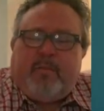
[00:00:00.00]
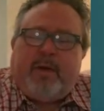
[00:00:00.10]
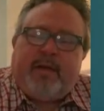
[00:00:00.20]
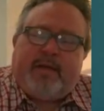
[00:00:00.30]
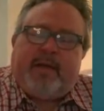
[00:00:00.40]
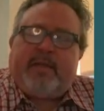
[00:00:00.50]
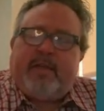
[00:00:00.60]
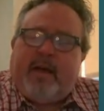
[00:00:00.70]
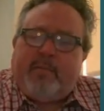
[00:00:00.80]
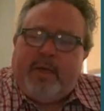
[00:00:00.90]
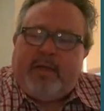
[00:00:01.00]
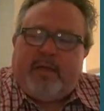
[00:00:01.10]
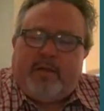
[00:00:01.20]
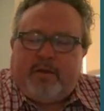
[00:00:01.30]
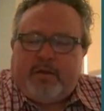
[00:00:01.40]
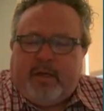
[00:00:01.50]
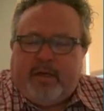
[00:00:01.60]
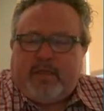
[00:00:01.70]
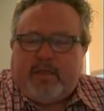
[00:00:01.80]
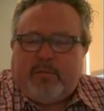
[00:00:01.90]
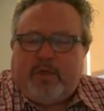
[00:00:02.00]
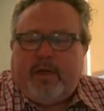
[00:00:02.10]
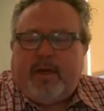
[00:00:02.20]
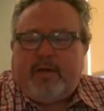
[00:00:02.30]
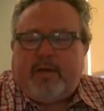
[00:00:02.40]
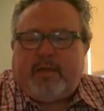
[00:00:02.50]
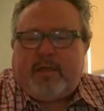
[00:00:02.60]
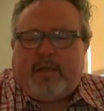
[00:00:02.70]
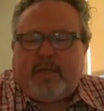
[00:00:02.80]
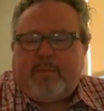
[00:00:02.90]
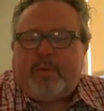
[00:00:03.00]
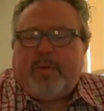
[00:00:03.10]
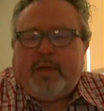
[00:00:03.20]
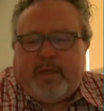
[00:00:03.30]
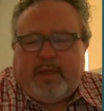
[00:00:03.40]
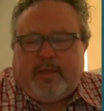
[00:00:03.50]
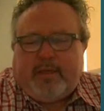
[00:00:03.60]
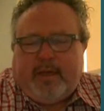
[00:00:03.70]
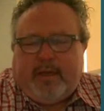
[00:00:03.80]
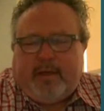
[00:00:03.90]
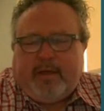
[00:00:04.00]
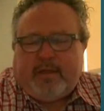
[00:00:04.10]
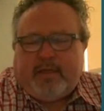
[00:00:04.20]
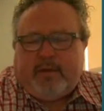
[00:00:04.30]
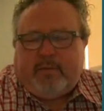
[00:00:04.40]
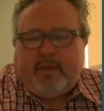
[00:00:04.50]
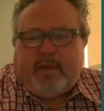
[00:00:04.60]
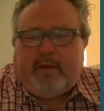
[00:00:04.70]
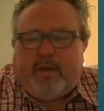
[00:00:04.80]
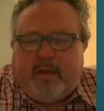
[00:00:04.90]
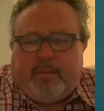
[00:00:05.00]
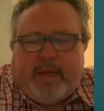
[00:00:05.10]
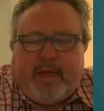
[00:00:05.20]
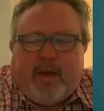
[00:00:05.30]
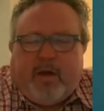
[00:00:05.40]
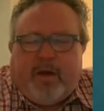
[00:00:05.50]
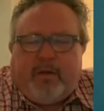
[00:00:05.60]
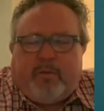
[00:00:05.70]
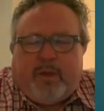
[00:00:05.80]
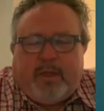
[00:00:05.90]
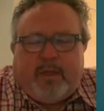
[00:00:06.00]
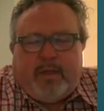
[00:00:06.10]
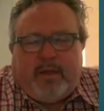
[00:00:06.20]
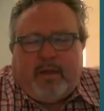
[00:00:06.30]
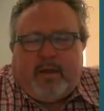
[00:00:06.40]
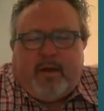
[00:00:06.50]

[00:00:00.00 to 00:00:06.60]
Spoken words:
but it does not mean that there's not some genetic susceptibility to ALS that they may carry within